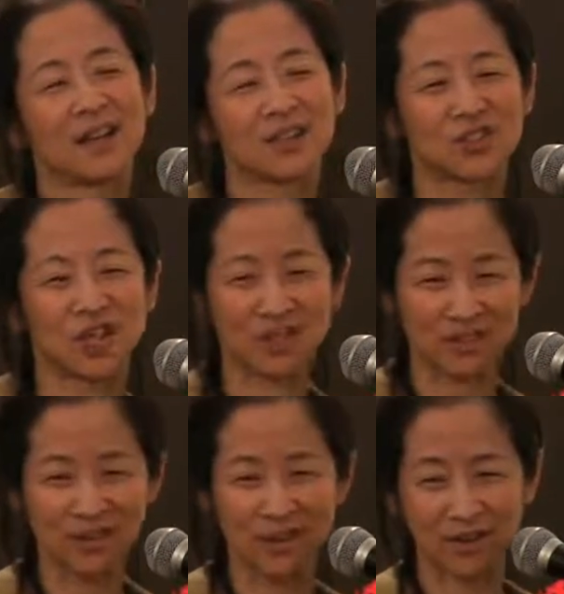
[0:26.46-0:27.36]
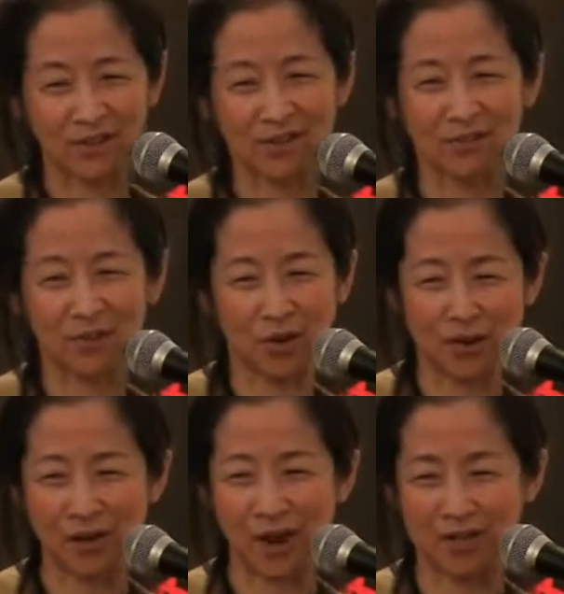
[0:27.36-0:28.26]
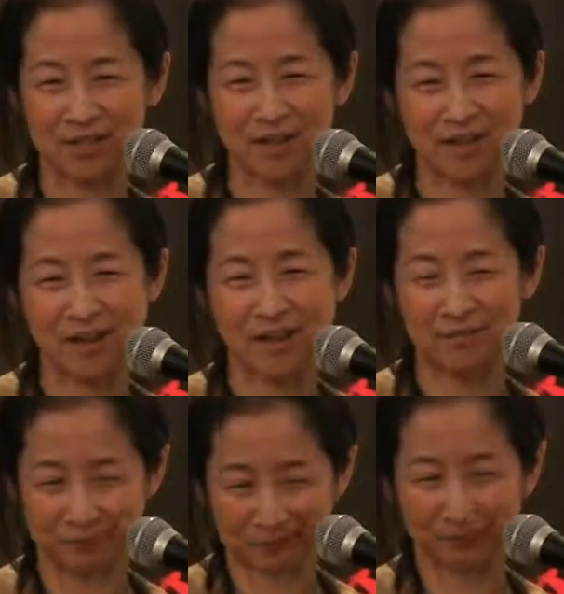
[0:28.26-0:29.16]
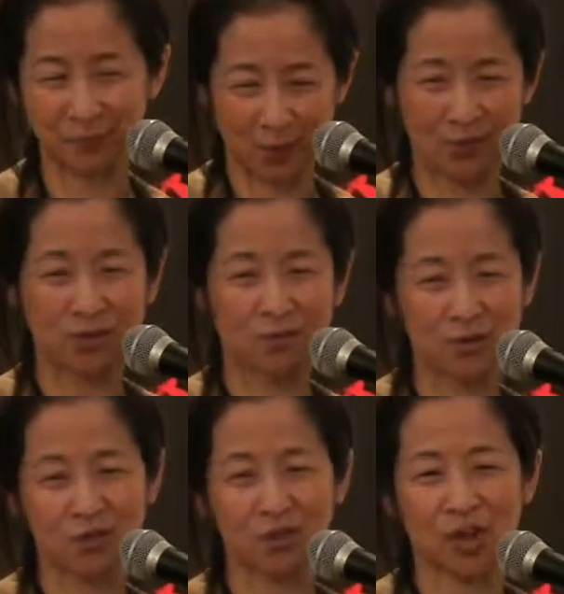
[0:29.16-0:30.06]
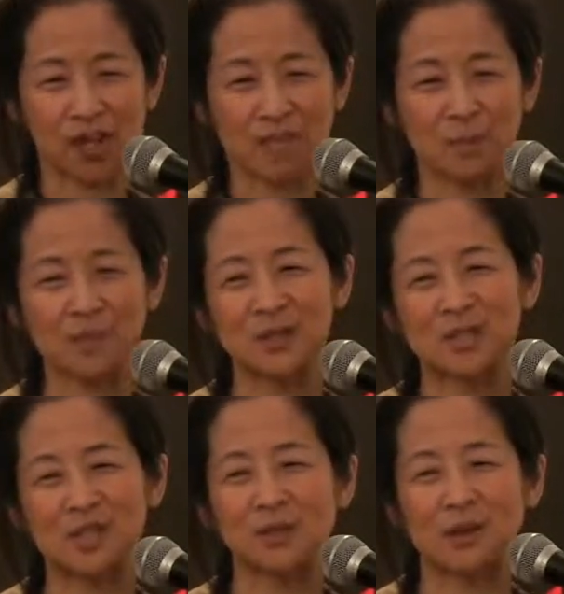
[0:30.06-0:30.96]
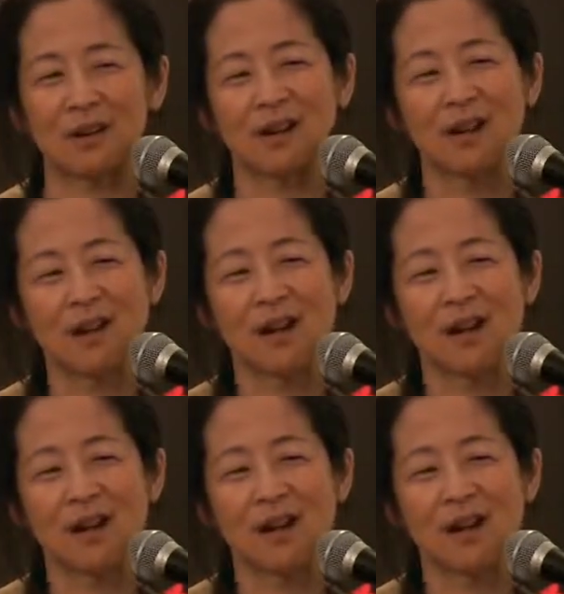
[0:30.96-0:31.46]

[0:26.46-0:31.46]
exchanged letters and photographs um, with their future husbands who are.